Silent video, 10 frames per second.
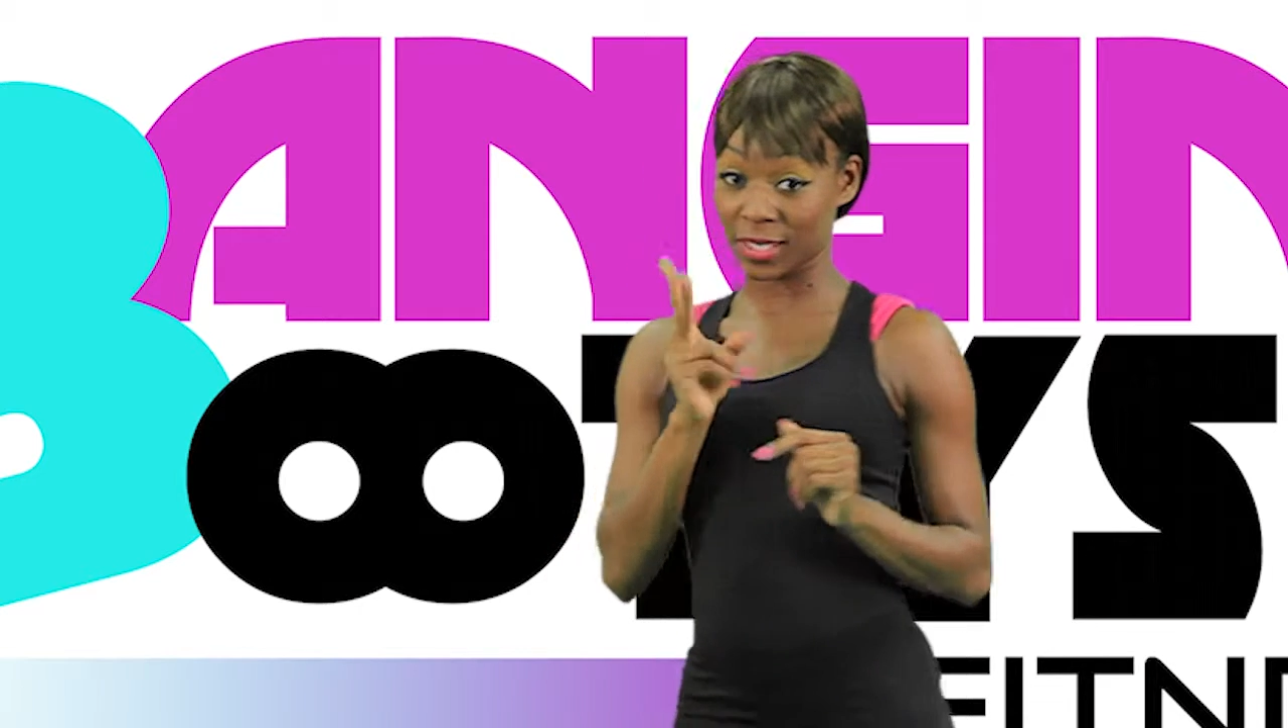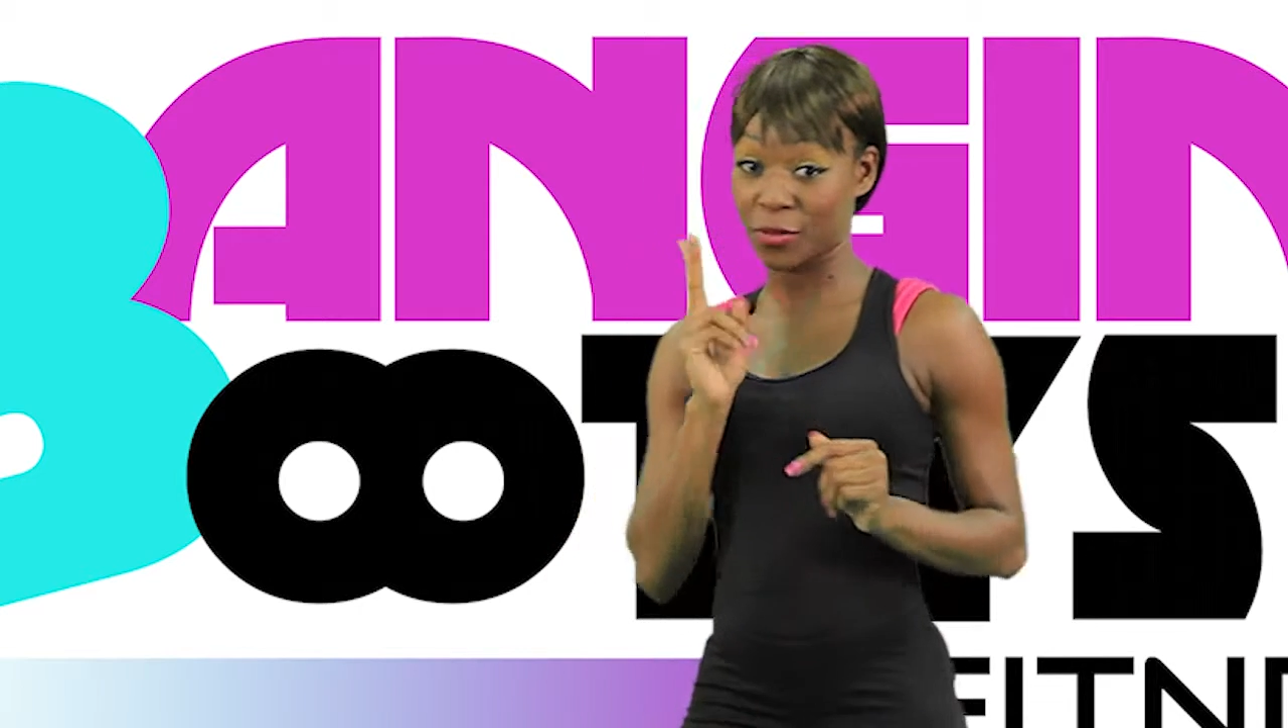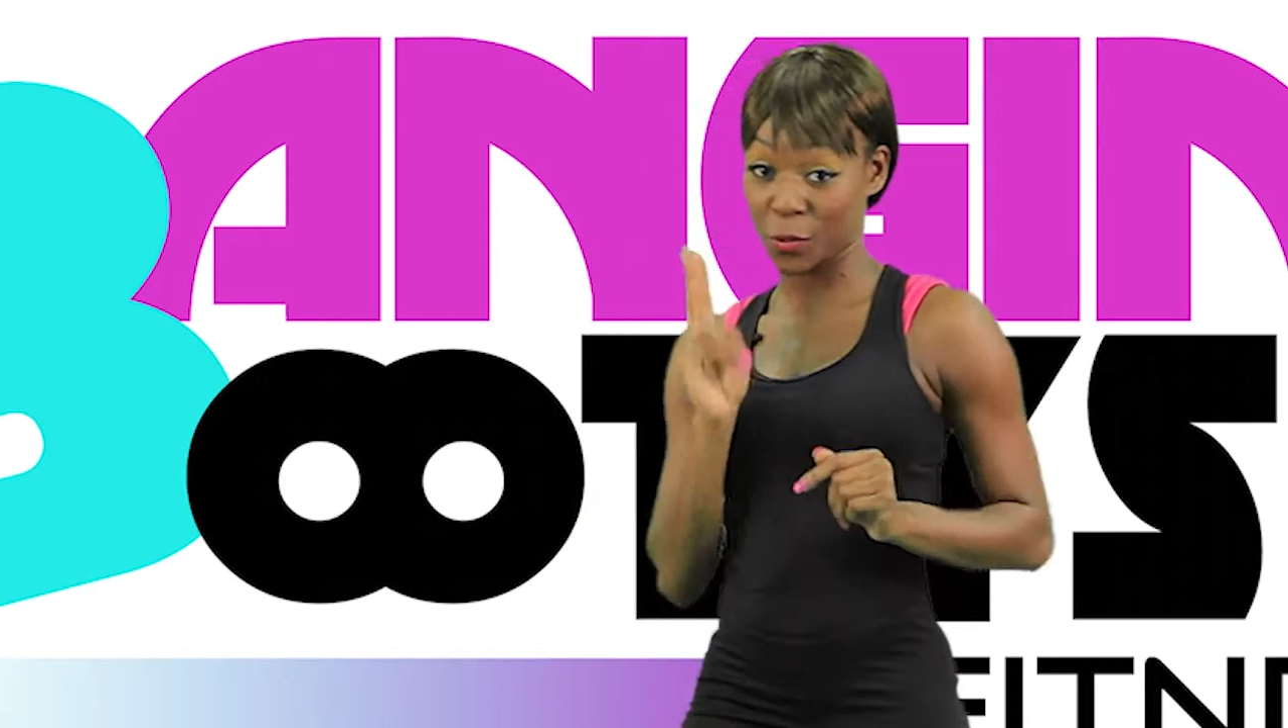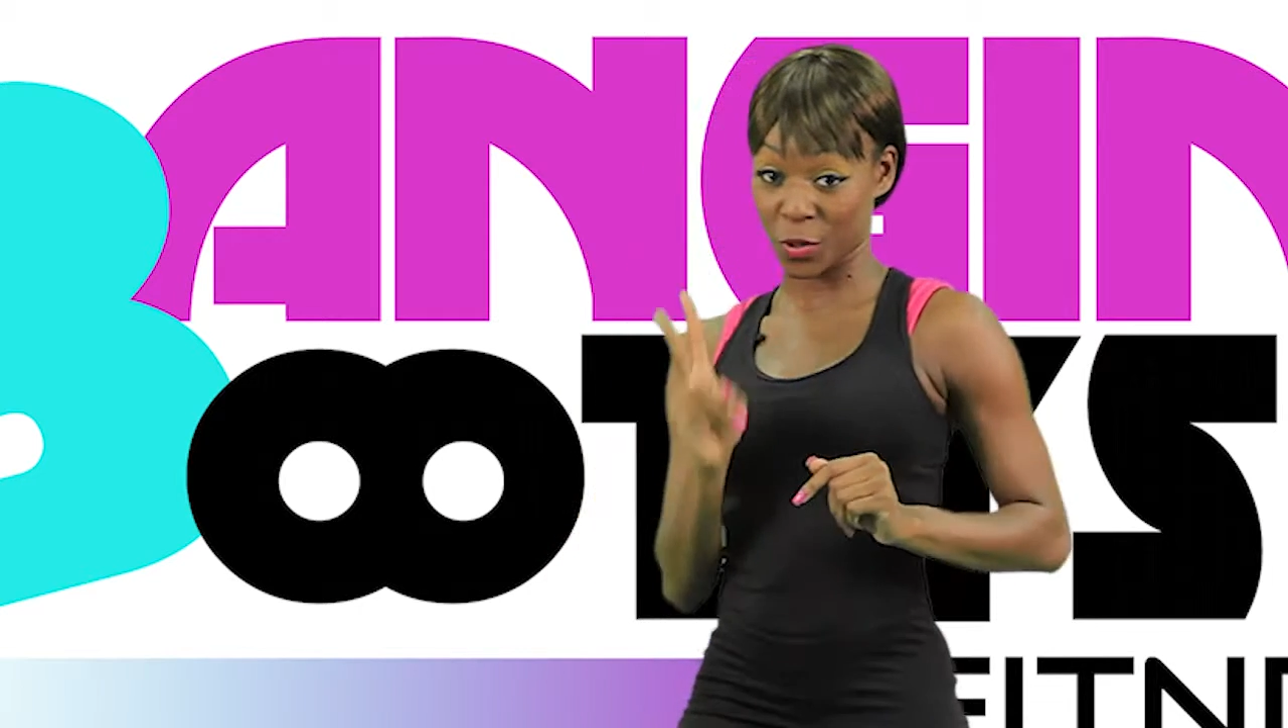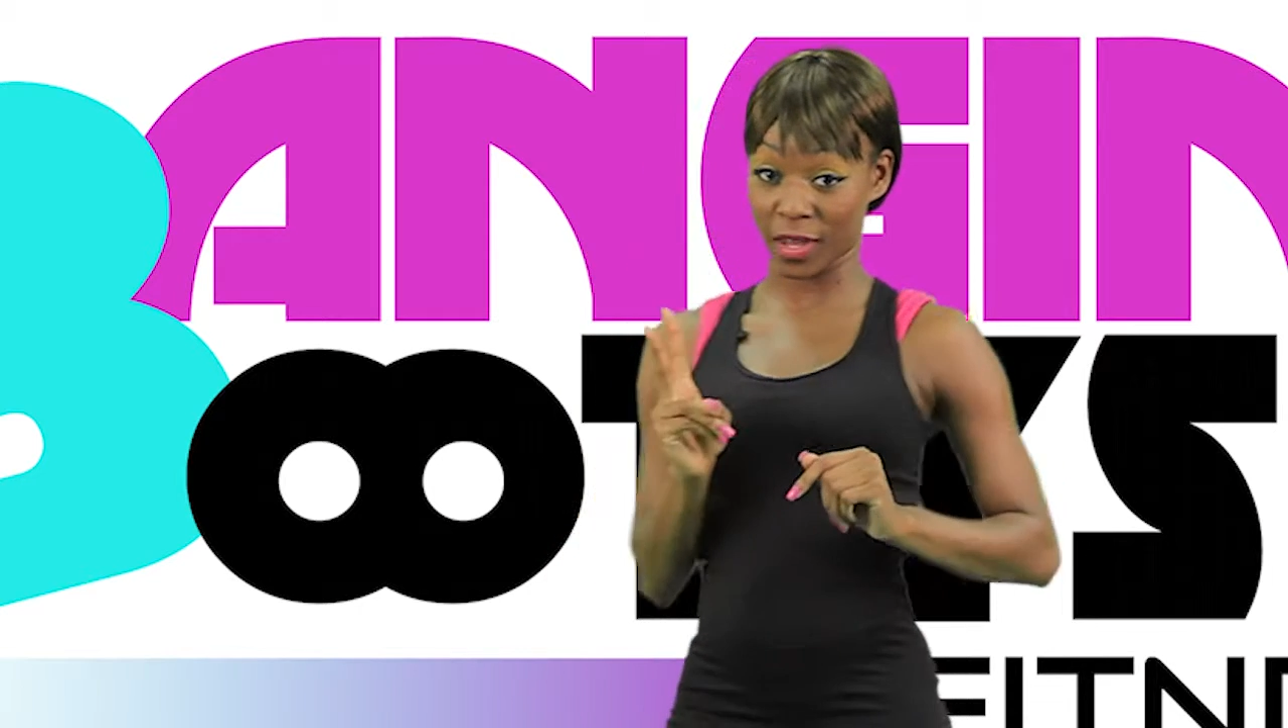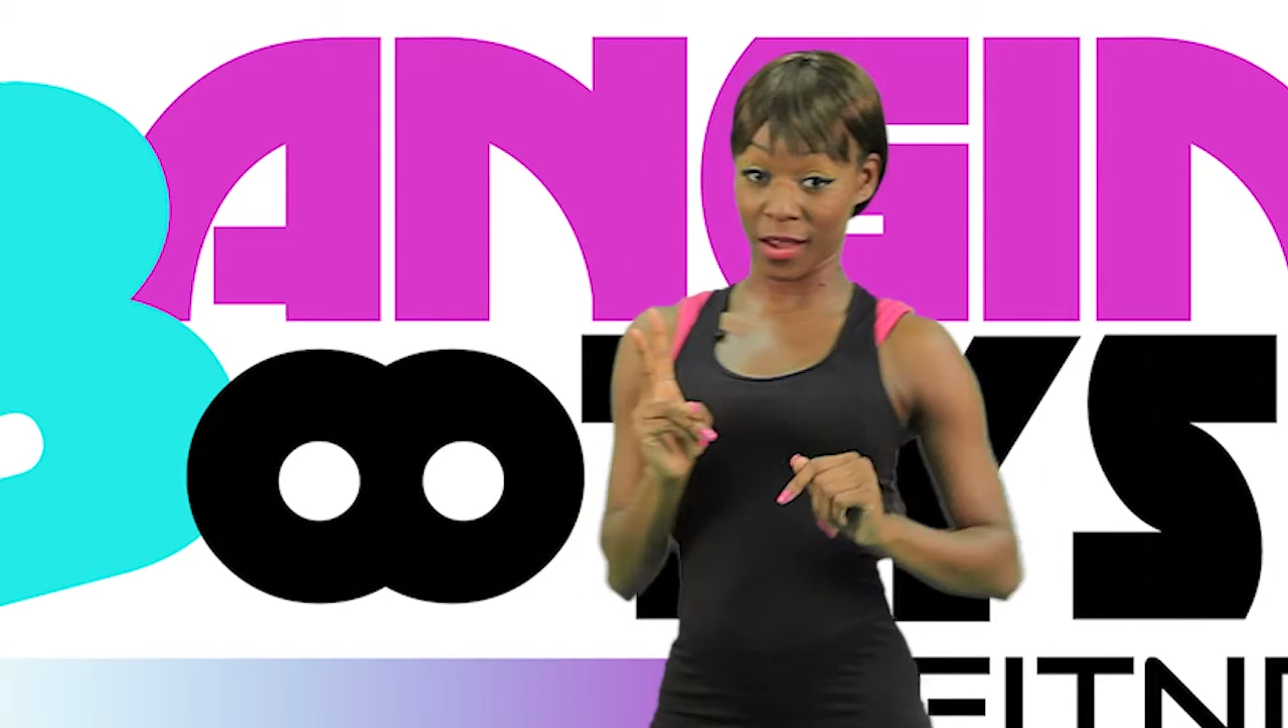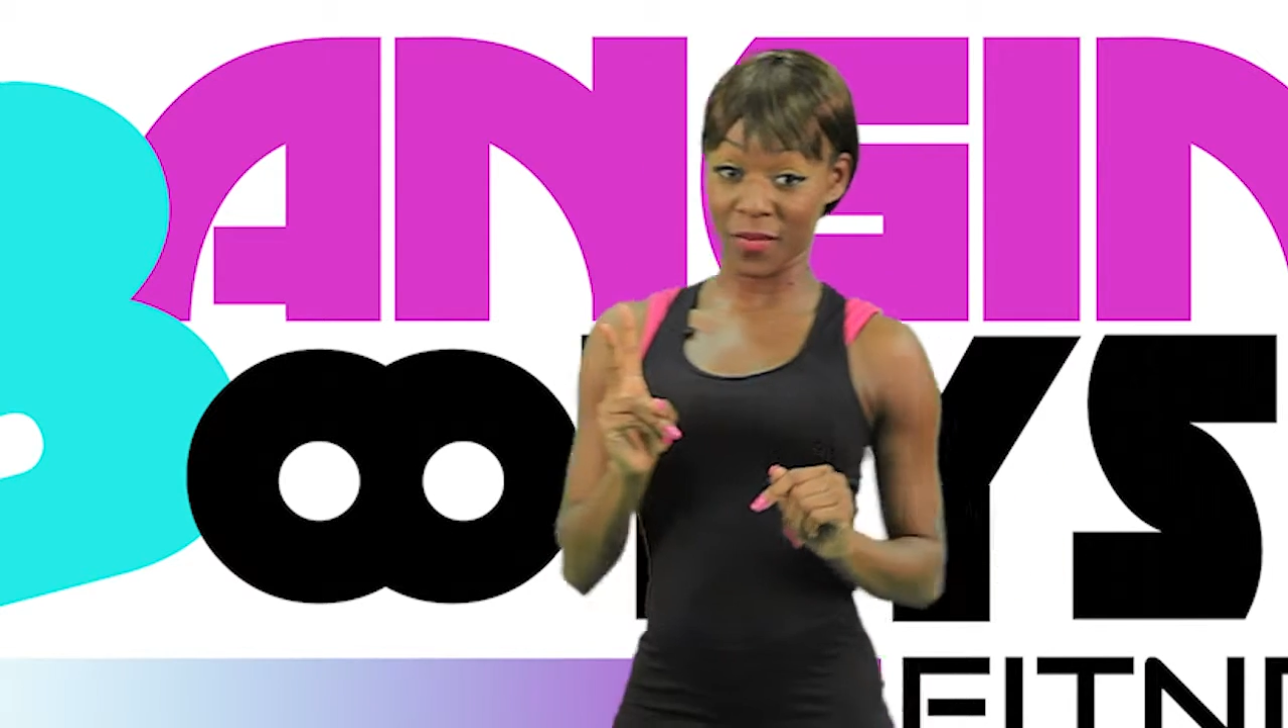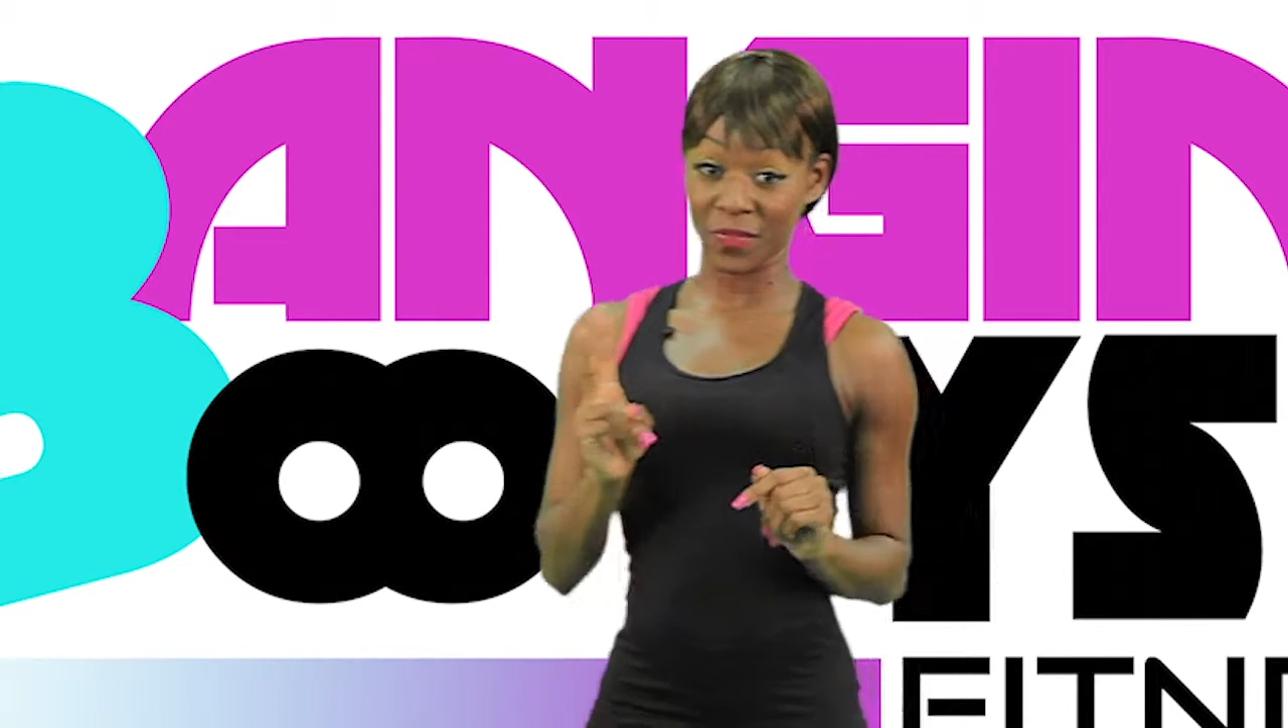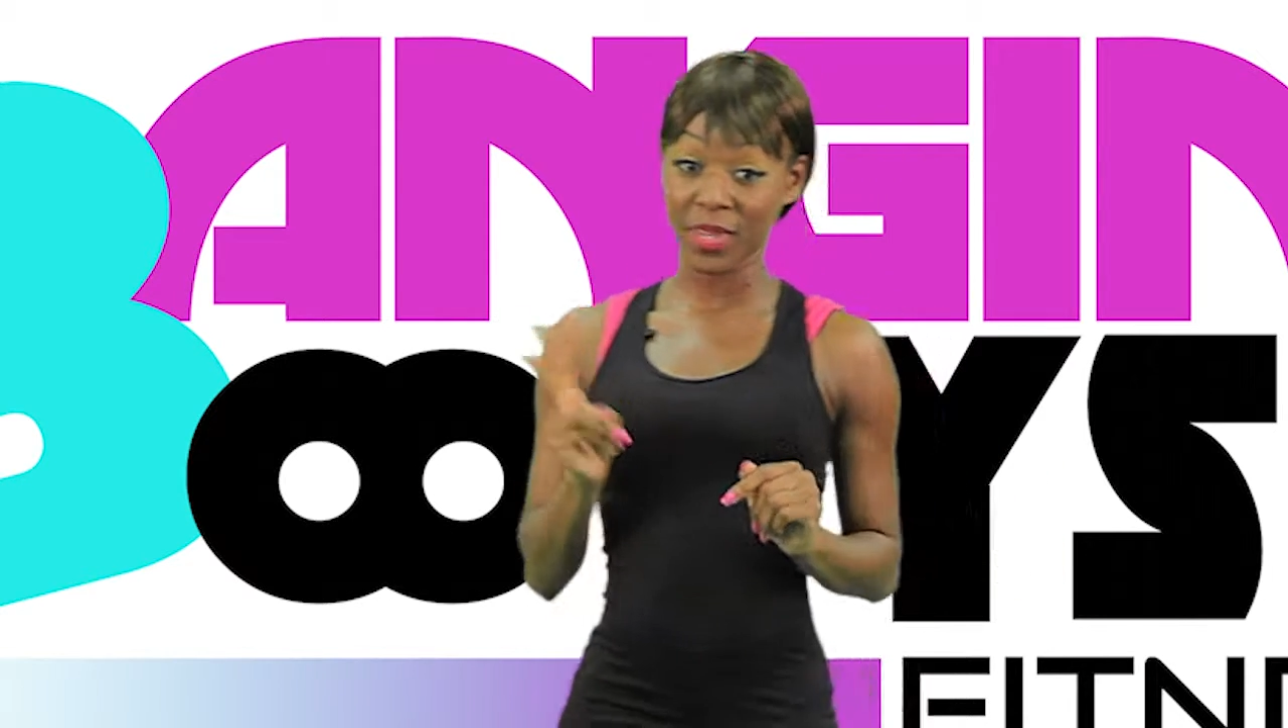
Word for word: of the workout.